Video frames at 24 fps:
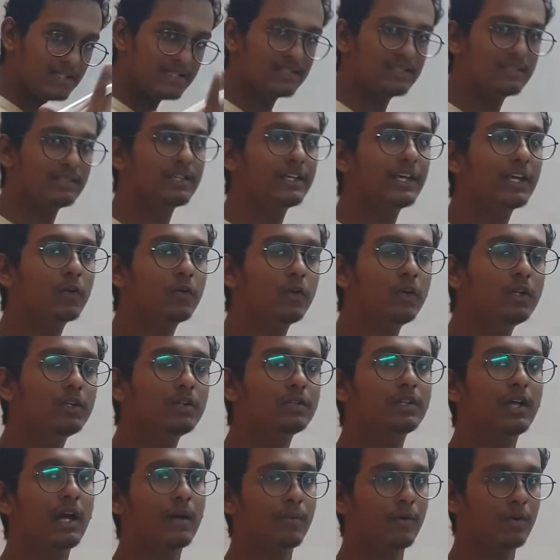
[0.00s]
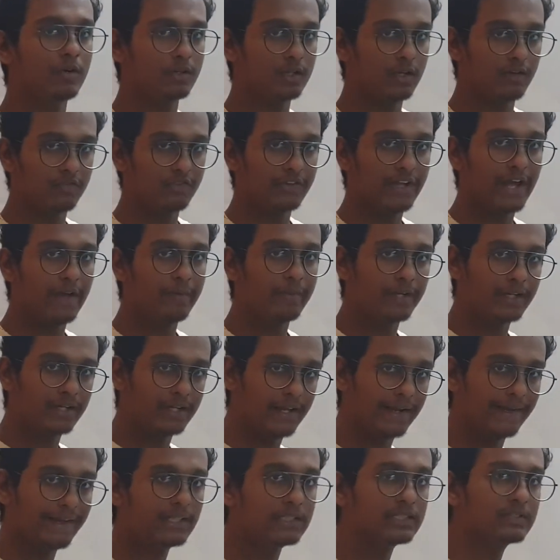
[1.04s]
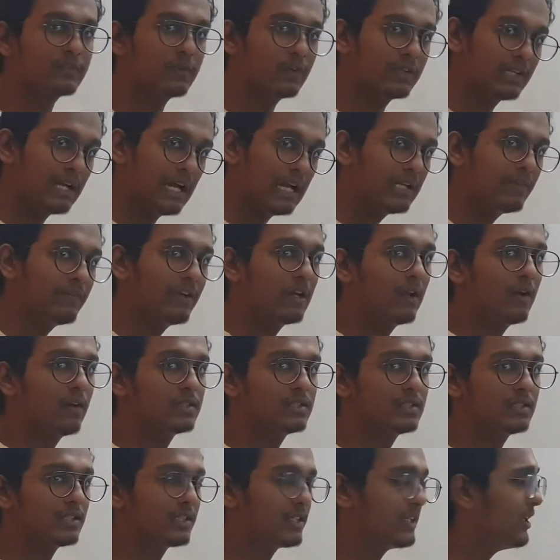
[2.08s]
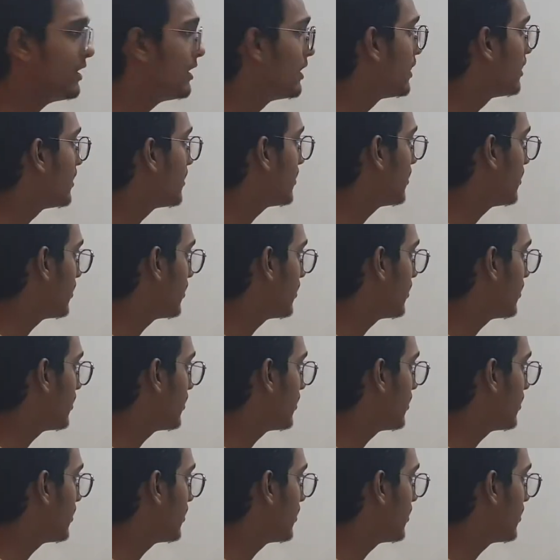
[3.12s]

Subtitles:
is equal to the amount of time it takes for that velocity